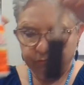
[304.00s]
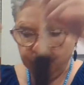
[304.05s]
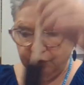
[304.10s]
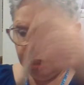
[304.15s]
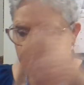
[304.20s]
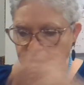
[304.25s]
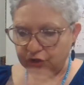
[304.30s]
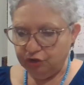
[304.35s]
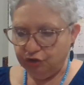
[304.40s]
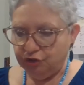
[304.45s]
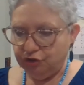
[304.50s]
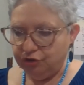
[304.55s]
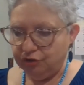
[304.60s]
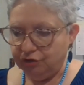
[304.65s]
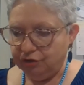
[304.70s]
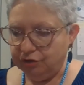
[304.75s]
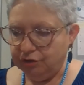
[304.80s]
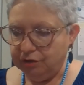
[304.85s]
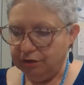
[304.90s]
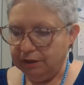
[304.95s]
brush.
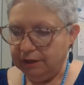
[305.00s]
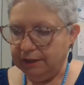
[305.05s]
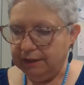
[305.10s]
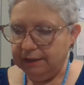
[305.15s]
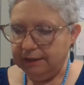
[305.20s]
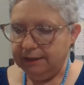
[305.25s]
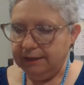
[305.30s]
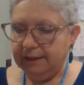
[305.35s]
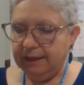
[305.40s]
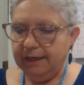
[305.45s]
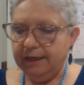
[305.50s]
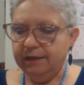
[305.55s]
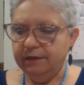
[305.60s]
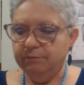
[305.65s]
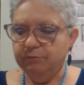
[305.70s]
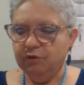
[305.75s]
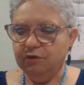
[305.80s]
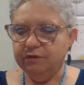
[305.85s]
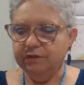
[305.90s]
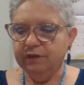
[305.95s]
And
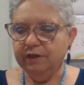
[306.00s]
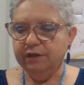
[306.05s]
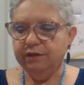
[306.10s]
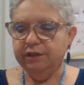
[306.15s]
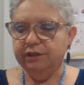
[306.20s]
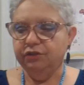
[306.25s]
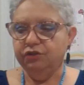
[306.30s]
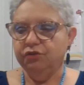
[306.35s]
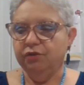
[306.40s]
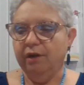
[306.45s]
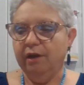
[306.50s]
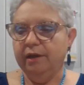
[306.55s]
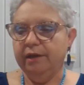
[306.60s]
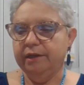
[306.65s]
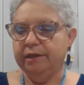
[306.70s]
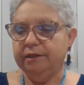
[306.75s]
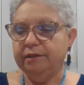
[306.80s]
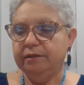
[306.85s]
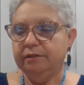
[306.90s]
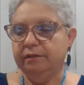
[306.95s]
I'm also going to
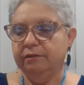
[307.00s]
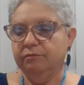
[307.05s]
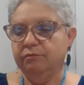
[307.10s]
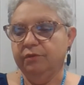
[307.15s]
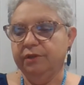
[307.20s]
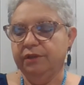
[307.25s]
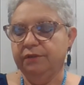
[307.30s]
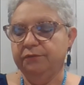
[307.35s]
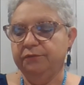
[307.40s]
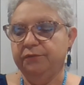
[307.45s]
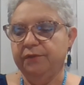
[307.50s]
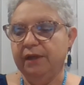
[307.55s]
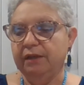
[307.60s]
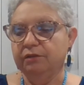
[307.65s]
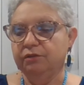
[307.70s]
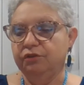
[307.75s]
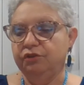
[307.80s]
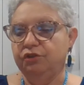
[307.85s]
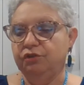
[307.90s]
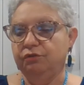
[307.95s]
try with the
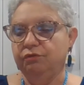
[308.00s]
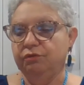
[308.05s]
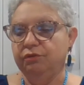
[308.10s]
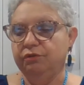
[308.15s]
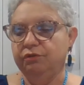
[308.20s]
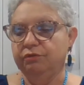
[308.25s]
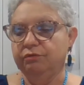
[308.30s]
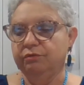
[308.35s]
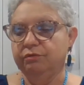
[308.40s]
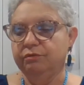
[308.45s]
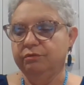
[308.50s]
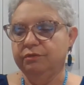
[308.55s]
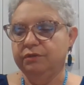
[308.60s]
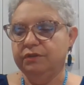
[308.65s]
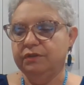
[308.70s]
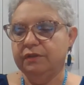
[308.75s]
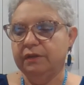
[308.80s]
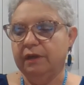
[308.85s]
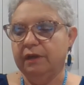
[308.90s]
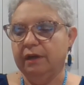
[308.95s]
felt to
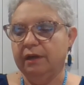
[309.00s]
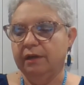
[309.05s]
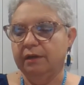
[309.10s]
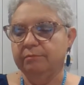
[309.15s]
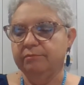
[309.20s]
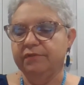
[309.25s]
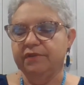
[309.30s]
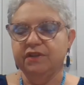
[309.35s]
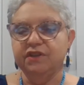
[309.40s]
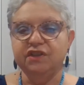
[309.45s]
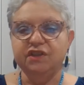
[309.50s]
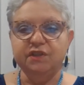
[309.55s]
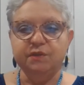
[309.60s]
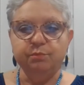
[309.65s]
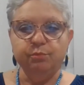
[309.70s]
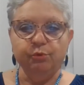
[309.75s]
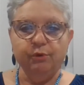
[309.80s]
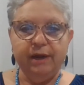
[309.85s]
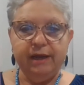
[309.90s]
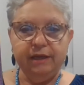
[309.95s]
use this
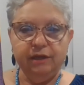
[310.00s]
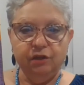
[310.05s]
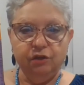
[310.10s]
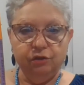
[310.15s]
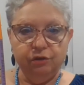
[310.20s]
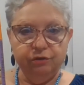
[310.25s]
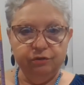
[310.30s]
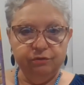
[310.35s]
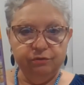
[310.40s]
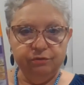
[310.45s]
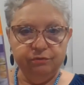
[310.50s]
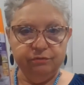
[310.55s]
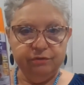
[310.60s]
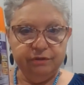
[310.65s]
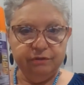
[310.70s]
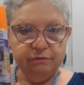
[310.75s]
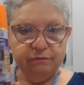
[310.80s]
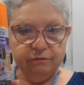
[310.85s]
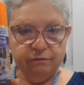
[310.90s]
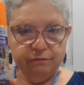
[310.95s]
spray glue
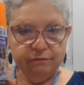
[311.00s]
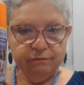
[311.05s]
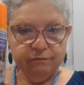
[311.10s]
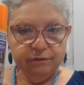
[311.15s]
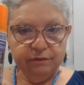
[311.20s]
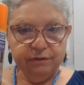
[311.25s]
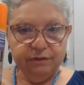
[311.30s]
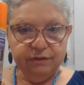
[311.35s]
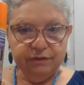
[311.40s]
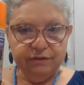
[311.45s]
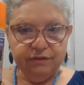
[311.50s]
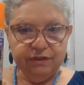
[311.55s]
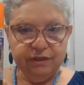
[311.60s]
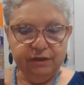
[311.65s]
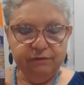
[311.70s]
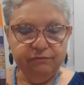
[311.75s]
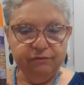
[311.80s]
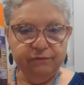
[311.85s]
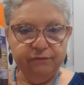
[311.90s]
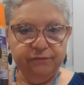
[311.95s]
to
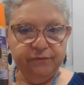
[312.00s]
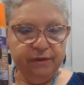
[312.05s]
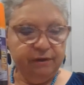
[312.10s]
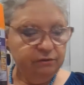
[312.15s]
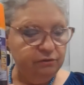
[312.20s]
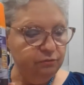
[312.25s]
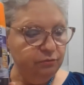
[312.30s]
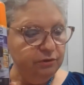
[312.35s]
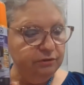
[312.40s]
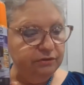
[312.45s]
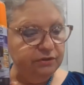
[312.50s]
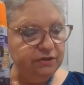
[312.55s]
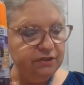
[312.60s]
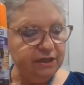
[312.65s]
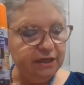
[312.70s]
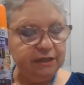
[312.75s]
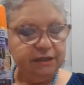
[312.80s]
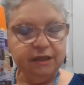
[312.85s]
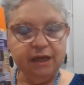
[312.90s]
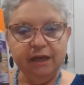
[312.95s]
see if the felt will
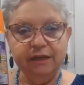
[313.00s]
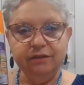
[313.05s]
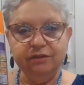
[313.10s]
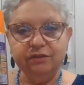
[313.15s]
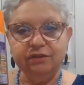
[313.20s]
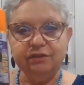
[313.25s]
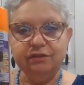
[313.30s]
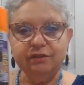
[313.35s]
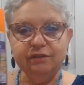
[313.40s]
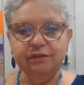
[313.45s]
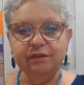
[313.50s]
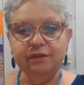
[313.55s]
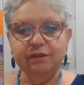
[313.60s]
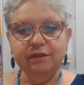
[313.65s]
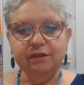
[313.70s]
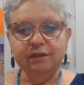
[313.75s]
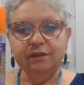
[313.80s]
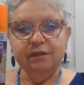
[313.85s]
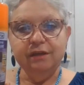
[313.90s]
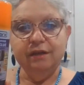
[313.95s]
stick nice
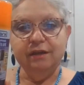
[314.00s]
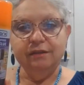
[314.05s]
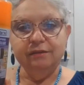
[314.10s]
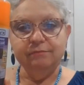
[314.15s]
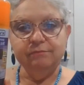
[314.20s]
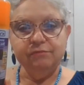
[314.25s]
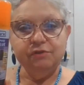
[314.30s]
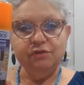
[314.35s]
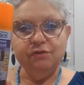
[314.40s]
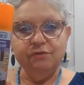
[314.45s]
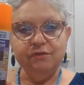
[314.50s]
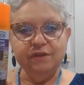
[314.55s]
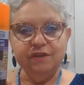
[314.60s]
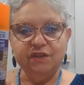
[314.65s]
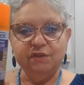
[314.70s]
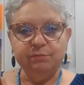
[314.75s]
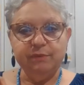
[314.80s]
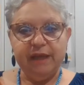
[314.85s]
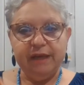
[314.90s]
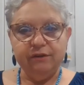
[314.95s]
to the
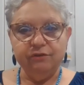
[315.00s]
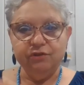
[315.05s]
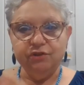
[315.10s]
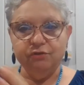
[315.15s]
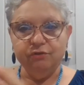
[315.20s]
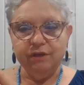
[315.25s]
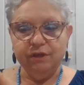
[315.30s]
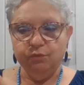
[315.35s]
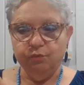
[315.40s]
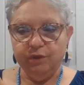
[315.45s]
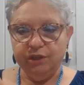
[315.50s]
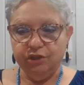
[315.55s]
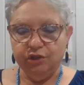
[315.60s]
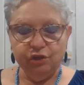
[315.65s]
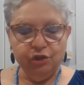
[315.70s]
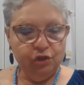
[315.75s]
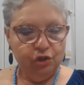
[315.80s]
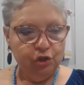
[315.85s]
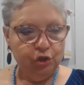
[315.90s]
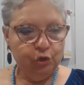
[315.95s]
splatter screen with the
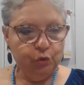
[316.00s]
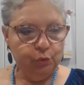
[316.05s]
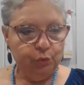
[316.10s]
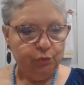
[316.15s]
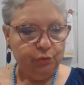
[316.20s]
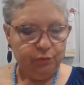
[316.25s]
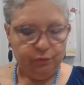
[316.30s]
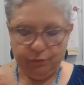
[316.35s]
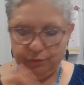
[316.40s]
glue.